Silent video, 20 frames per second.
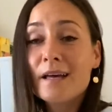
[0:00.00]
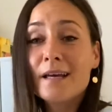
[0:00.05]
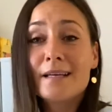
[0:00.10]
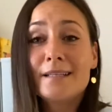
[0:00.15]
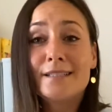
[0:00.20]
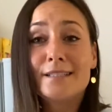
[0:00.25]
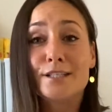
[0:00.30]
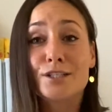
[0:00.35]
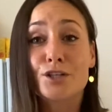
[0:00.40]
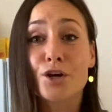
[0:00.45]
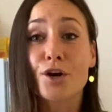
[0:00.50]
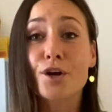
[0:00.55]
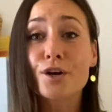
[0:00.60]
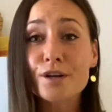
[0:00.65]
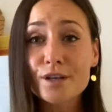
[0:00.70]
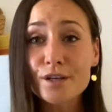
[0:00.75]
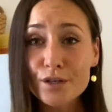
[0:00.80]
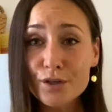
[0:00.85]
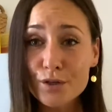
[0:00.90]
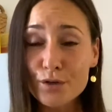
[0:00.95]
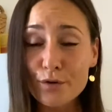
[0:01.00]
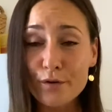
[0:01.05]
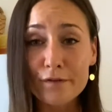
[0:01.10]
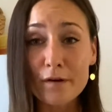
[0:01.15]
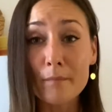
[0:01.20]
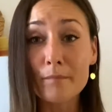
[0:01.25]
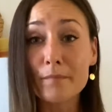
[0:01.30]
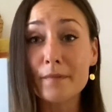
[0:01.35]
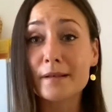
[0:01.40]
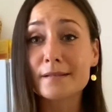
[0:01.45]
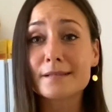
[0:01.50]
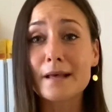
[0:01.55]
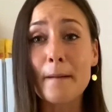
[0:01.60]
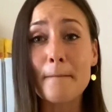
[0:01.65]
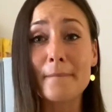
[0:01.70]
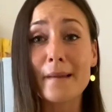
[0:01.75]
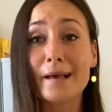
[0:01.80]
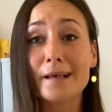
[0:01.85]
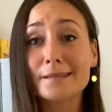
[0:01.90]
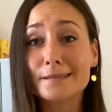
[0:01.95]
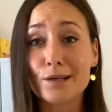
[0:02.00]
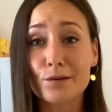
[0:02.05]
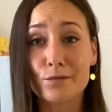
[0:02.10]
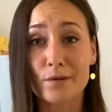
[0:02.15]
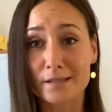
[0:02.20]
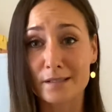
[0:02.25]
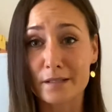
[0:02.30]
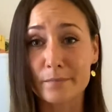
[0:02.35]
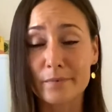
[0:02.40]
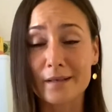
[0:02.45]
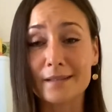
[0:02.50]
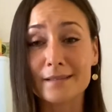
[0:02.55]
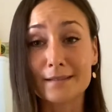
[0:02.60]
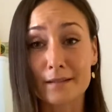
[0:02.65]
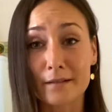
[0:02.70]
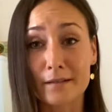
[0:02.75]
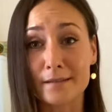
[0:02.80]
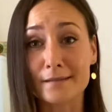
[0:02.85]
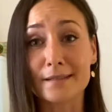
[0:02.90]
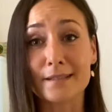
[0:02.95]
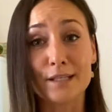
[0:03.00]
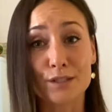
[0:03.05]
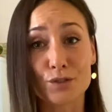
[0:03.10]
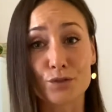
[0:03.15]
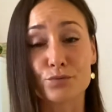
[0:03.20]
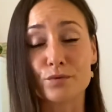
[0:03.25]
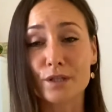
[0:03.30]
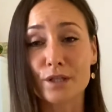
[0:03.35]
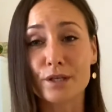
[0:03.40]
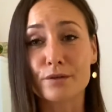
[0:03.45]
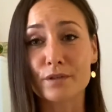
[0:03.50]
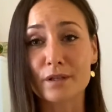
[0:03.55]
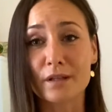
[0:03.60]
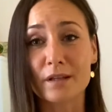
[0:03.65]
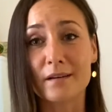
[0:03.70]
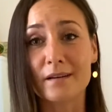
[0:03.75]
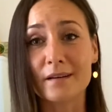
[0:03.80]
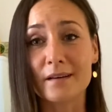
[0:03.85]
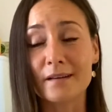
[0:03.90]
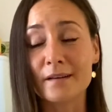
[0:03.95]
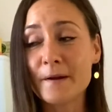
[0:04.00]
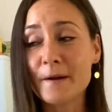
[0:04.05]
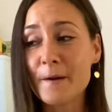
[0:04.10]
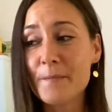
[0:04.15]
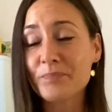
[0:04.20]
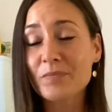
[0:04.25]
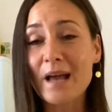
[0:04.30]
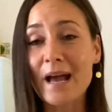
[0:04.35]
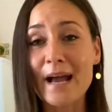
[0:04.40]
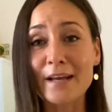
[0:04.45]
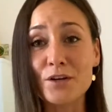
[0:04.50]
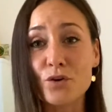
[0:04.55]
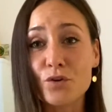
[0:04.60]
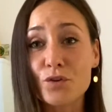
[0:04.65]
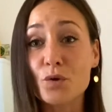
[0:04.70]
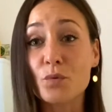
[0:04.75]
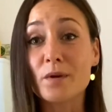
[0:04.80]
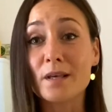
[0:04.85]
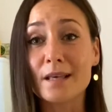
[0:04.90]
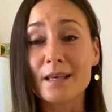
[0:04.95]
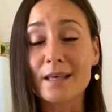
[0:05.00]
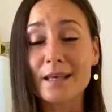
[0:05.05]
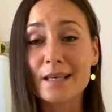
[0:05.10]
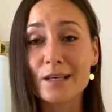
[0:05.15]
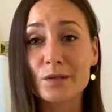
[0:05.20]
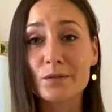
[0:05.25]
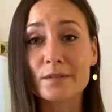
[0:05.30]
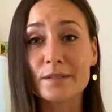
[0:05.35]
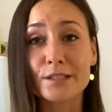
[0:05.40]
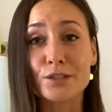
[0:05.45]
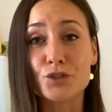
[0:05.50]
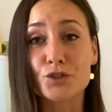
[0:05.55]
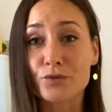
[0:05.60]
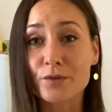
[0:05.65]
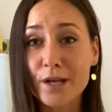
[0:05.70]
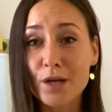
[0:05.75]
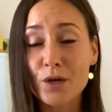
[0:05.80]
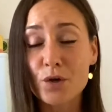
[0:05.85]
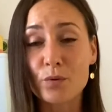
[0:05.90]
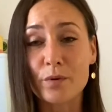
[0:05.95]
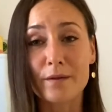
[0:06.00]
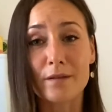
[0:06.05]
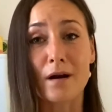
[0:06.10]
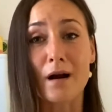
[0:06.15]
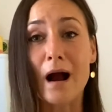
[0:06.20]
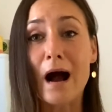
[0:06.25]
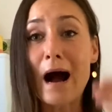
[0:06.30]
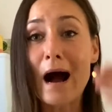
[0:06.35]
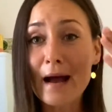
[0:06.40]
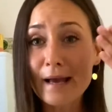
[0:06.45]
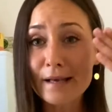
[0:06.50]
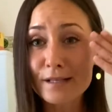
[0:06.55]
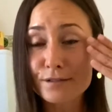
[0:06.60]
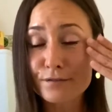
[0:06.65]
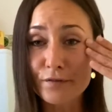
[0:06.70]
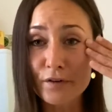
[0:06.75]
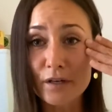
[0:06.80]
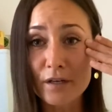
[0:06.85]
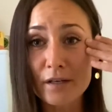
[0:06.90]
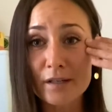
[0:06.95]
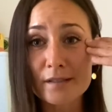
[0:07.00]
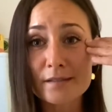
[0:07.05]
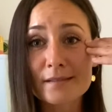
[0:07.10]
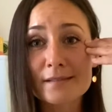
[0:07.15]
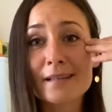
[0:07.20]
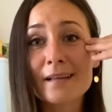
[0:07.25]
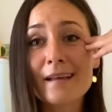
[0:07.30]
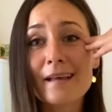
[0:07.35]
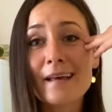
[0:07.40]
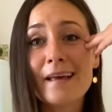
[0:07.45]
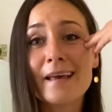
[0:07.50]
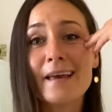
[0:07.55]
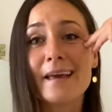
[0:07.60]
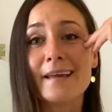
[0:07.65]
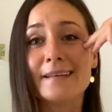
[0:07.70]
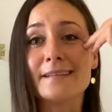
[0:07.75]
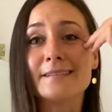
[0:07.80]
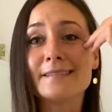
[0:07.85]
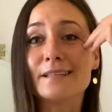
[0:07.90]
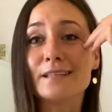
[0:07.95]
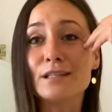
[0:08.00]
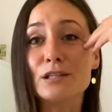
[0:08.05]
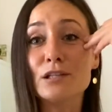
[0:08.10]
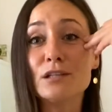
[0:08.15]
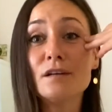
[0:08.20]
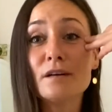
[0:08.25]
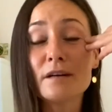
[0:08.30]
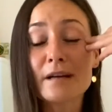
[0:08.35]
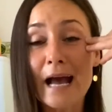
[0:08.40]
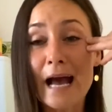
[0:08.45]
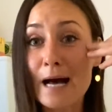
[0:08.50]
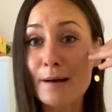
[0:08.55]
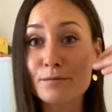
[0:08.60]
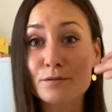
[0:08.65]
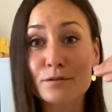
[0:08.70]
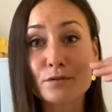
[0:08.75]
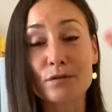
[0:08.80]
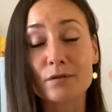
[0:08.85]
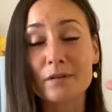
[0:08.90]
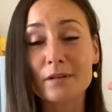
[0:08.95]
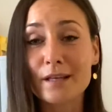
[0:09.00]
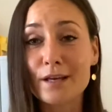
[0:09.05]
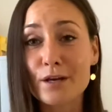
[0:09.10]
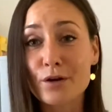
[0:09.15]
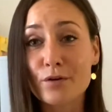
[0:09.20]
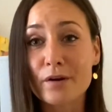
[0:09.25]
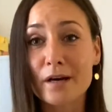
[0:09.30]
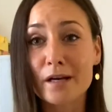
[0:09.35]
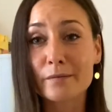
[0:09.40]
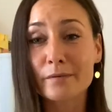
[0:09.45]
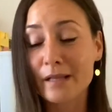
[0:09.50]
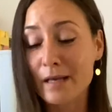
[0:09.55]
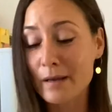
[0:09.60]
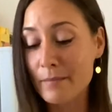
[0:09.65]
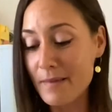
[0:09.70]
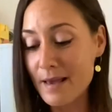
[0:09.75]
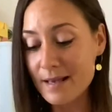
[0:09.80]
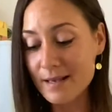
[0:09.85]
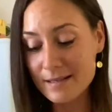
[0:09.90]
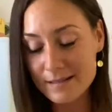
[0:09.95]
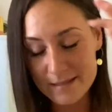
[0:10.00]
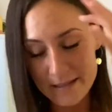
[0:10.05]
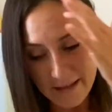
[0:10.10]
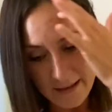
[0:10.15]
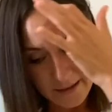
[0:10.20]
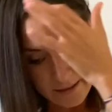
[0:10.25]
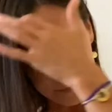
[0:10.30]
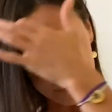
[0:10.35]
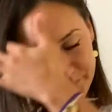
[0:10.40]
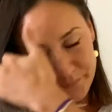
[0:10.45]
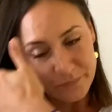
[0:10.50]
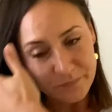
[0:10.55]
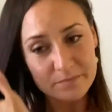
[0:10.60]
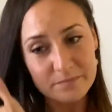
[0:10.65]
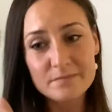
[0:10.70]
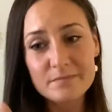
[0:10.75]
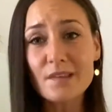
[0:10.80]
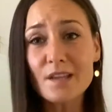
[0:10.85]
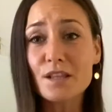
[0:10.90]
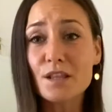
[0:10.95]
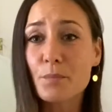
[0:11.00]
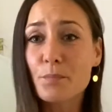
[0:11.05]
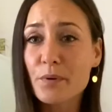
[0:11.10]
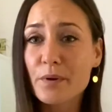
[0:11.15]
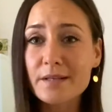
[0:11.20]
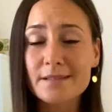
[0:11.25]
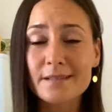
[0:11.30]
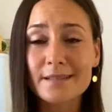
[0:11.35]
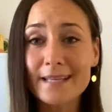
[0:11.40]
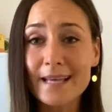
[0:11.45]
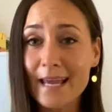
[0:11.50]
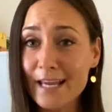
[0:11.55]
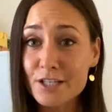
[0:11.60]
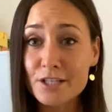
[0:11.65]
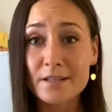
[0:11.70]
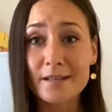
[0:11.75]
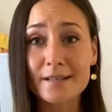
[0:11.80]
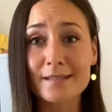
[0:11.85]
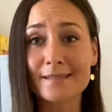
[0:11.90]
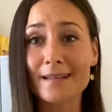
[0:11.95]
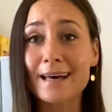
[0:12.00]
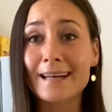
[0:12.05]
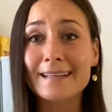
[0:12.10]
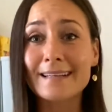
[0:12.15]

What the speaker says: deter you from this amazing recipe. Seriously, it's really, really good. I know that we eat and drink with our eyes first. It doesn't look absolutely incredibly amazing. The presentation is not a